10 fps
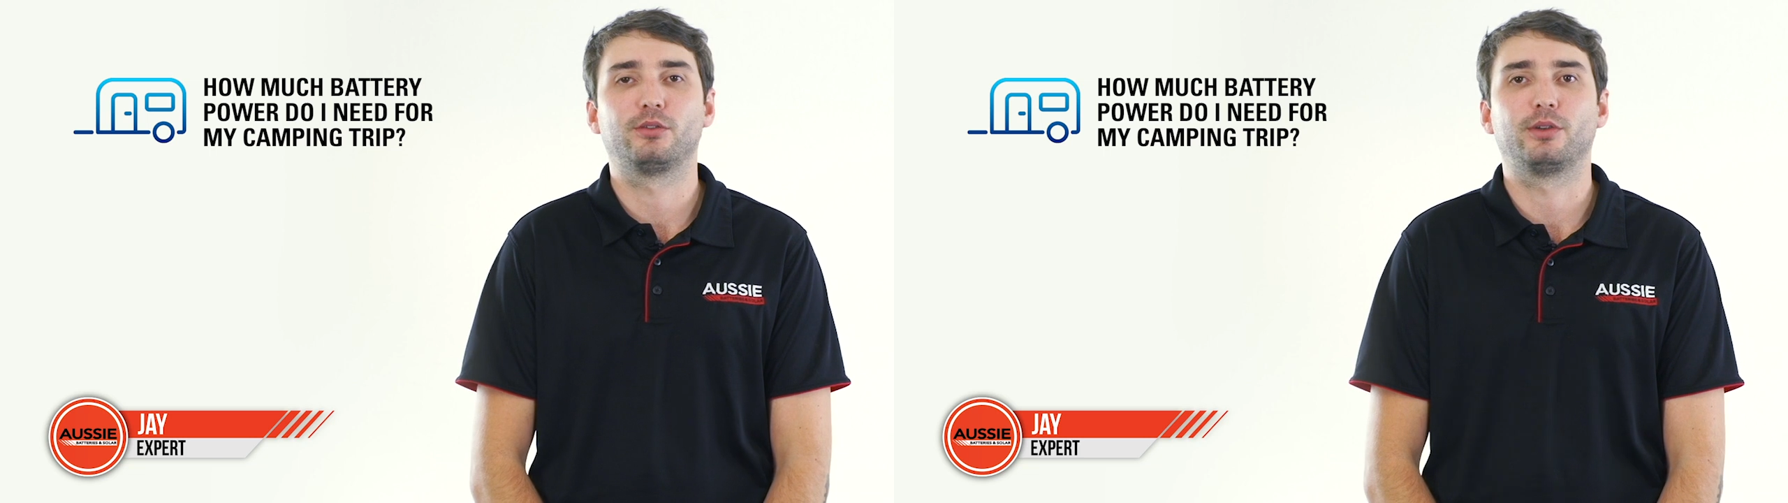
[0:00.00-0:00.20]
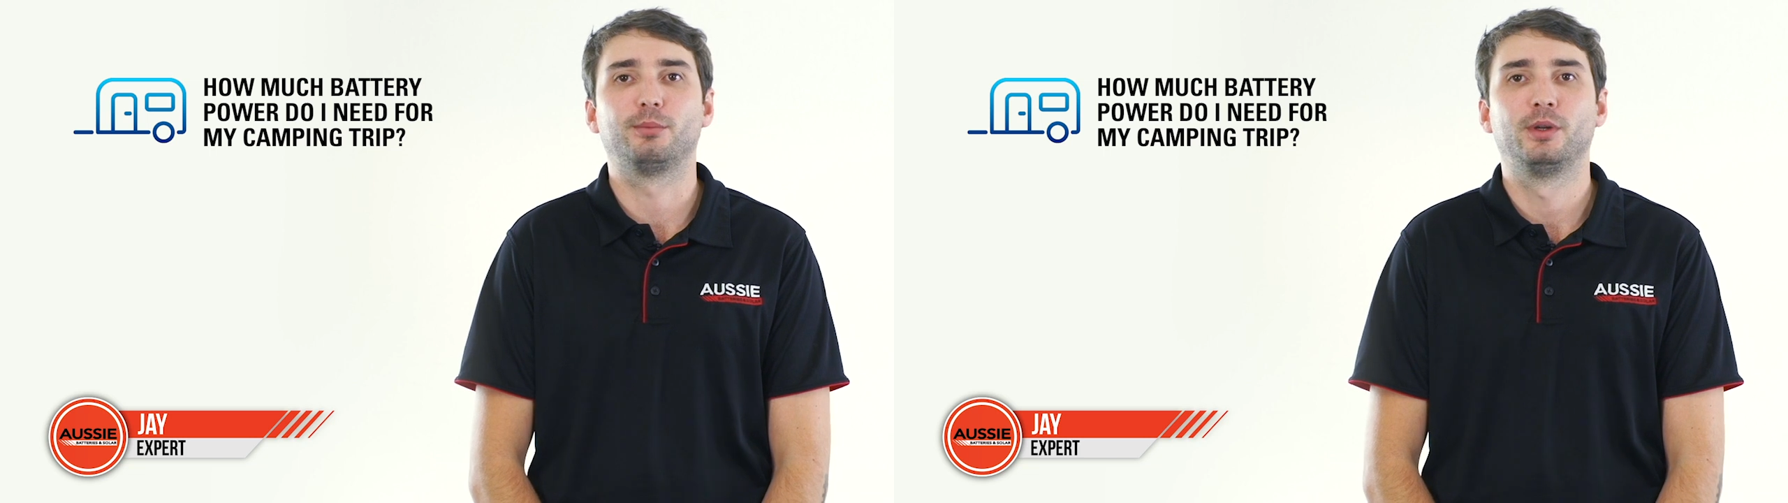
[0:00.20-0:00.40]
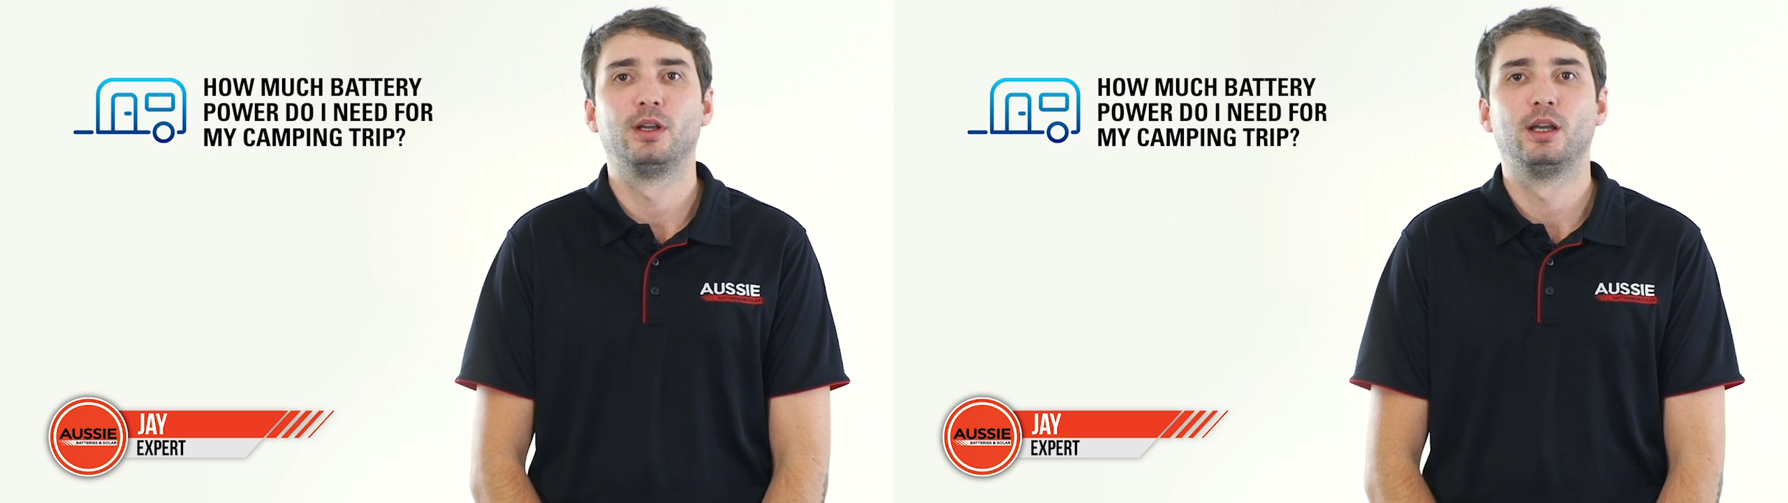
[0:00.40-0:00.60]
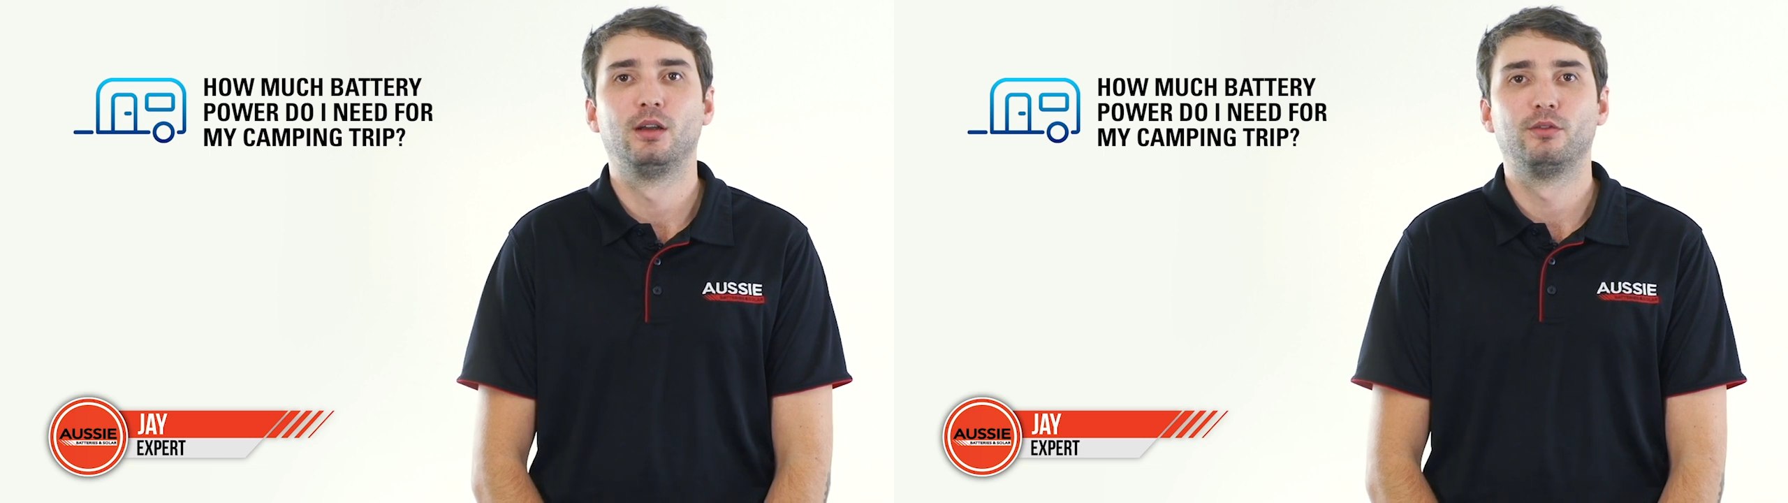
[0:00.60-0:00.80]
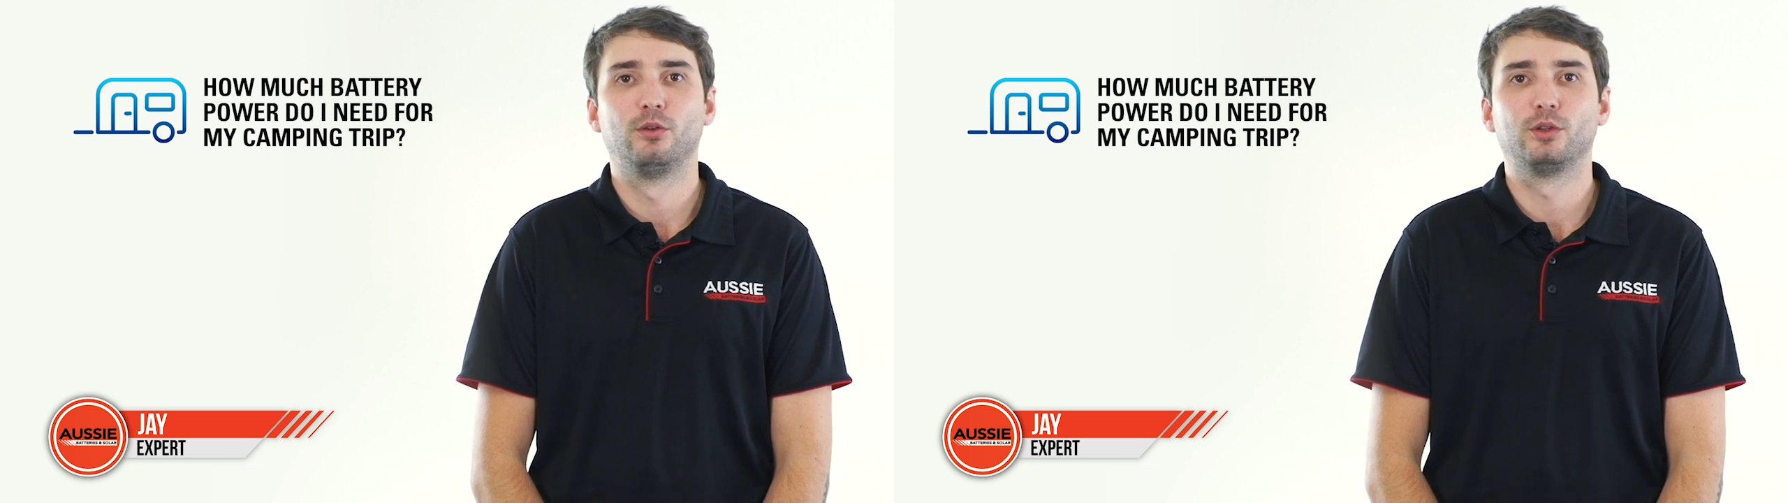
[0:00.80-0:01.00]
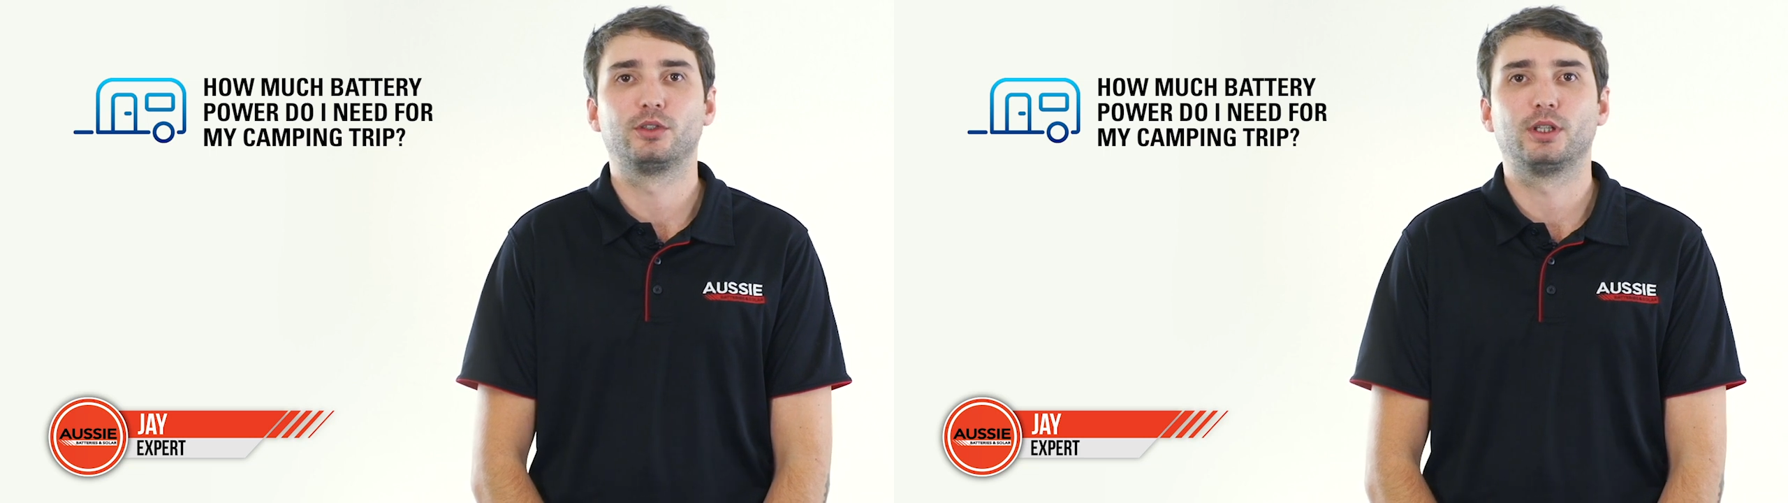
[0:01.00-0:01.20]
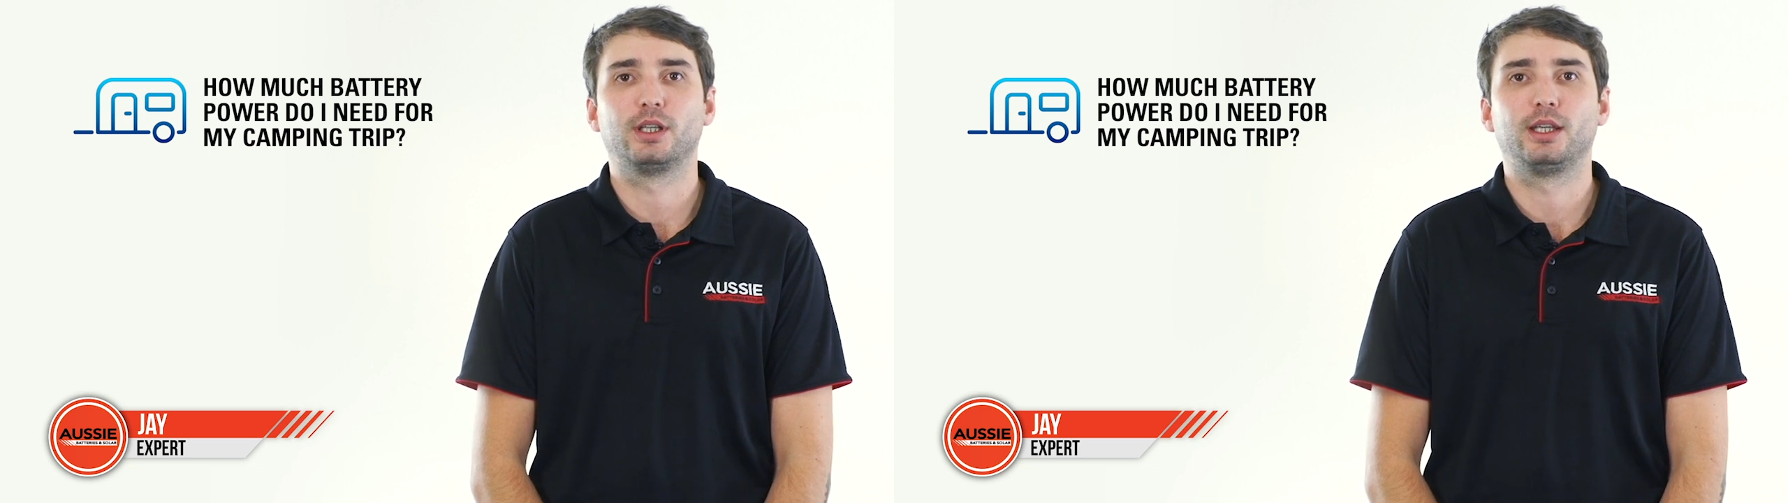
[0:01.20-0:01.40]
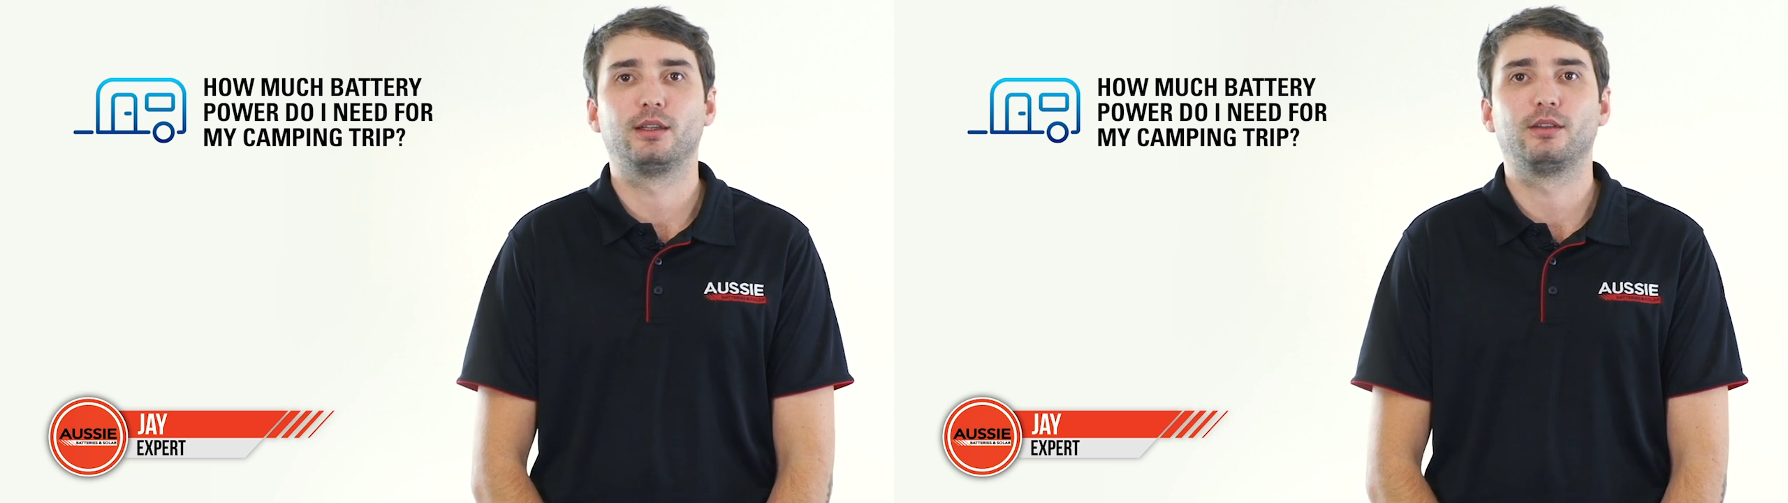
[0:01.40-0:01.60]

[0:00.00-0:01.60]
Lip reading: trip. Fortunately,